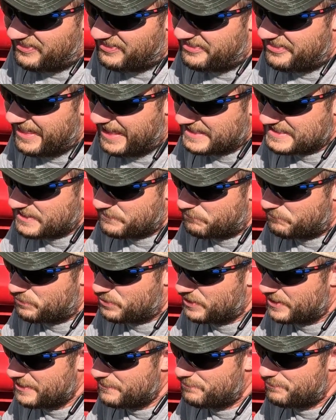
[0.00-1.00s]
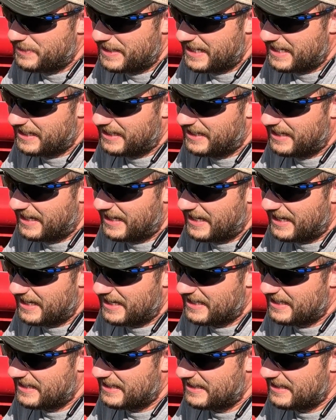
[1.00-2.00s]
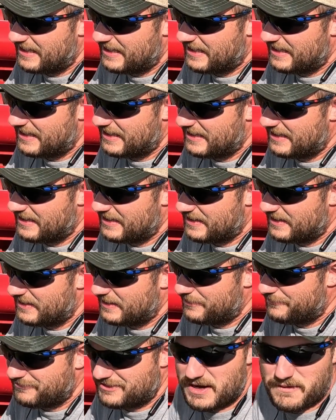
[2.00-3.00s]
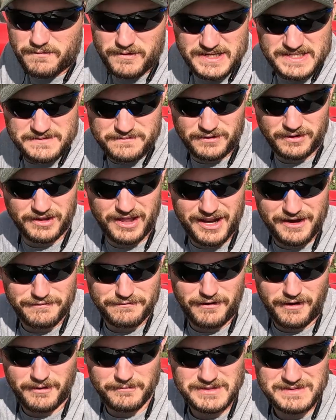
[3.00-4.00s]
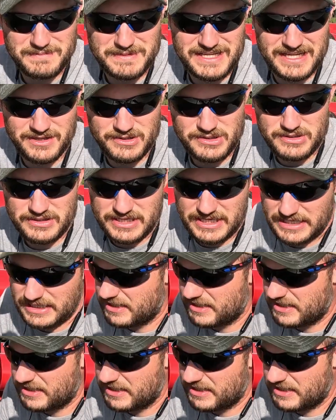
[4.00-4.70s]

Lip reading: that's a pretty big difference for a lot of farms potentially.